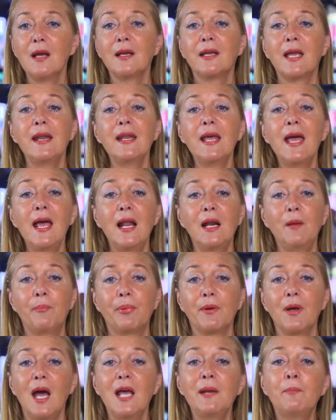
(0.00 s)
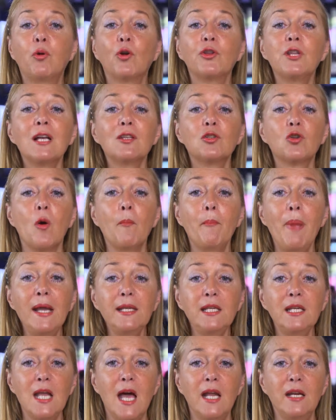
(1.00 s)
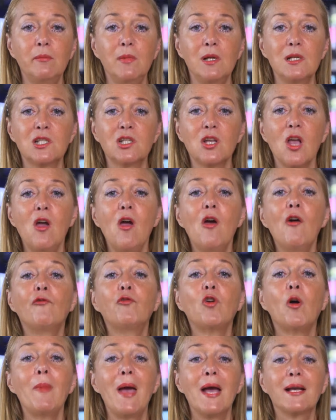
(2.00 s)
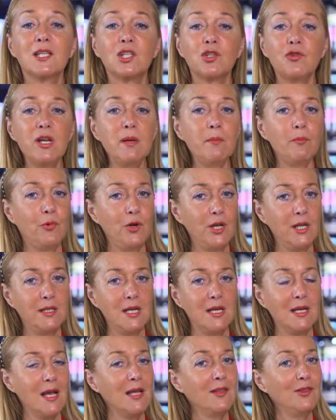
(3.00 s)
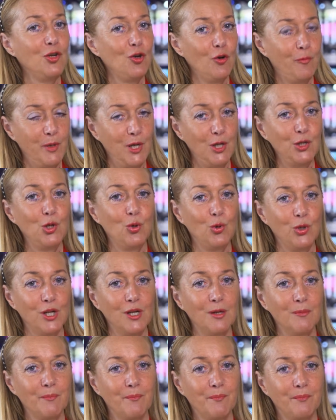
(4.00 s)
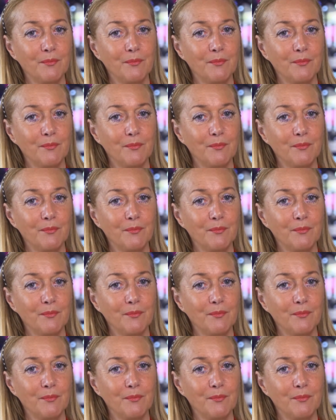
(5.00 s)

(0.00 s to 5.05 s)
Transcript: can help and protect companion animals from extreme breeding in the European Union.